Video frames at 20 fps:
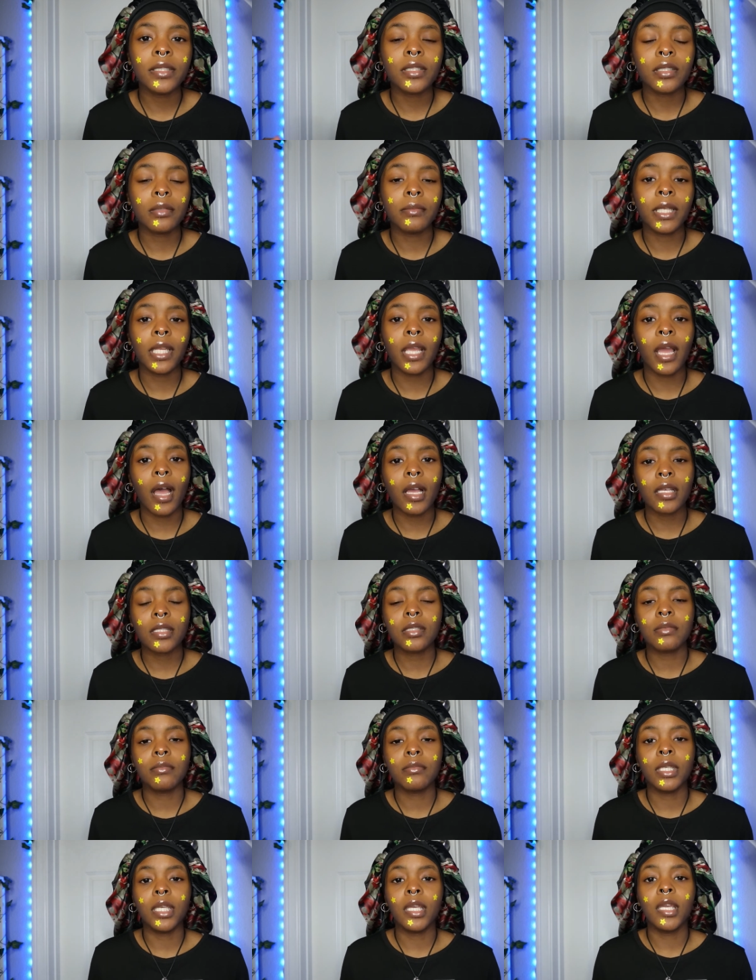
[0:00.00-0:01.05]
Somebody
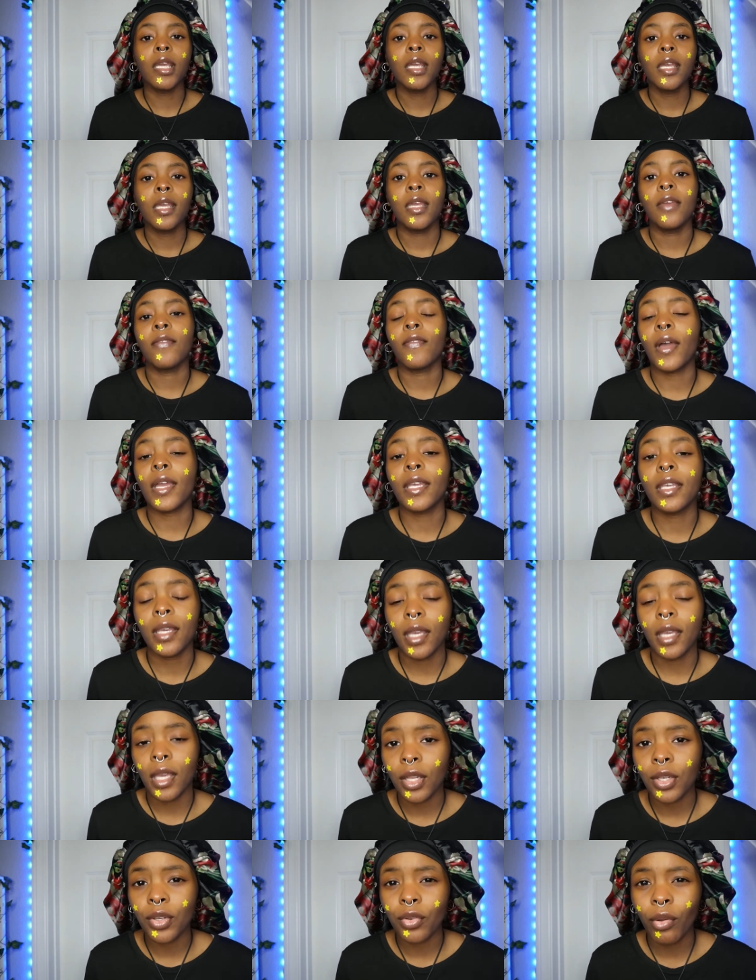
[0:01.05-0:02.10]
asked me if I
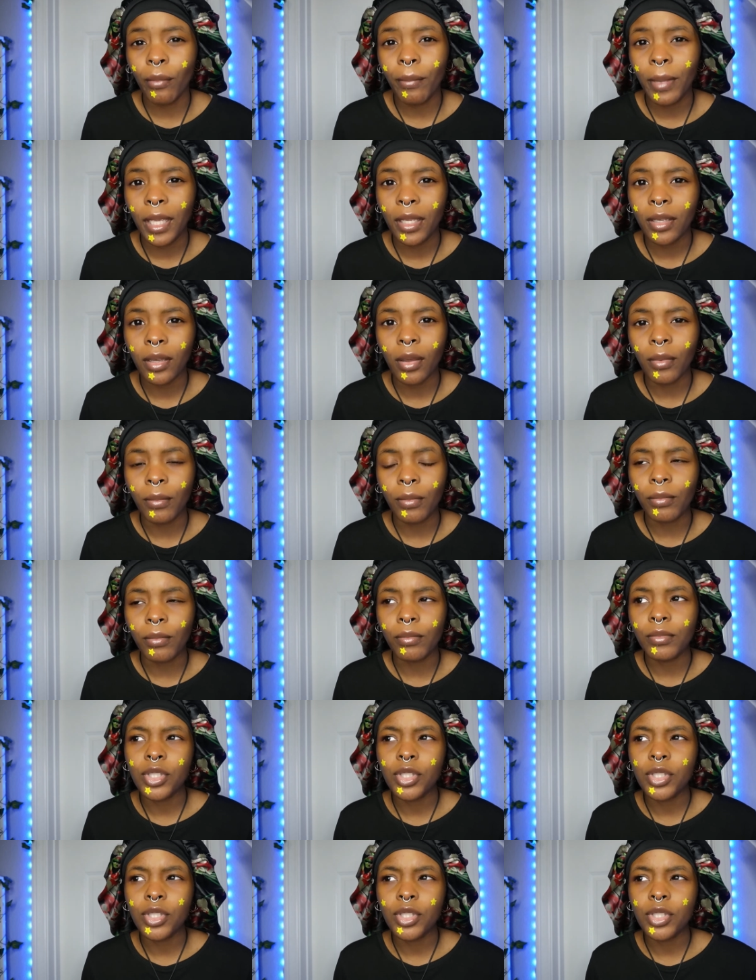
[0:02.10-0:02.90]
can do a makeup